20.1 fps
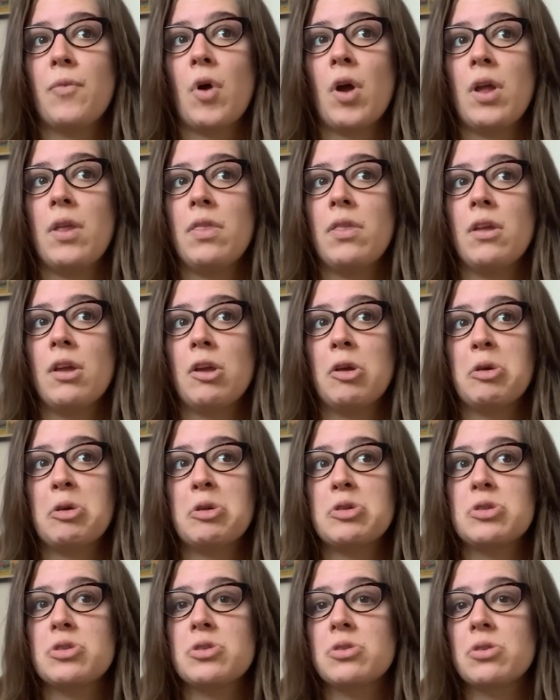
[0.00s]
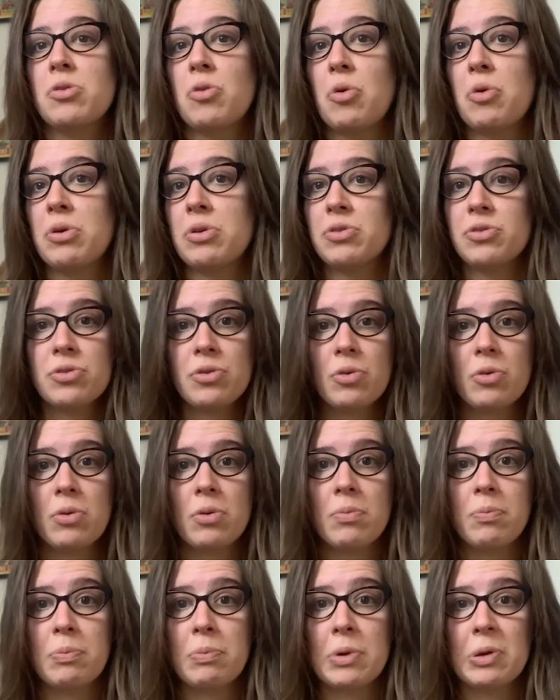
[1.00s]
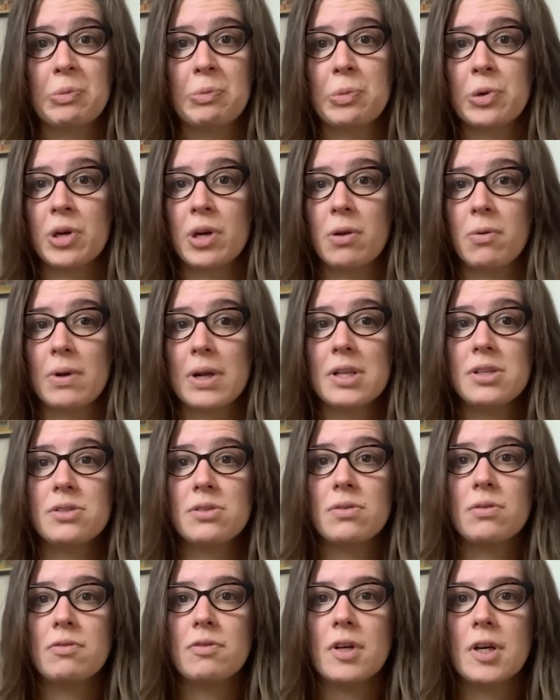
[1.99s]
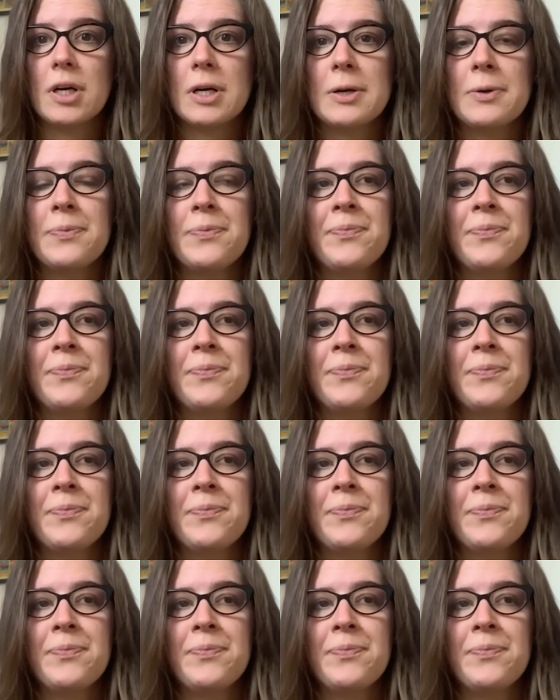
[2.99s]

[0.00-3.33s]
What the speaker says: I think it's going so pretty well so far.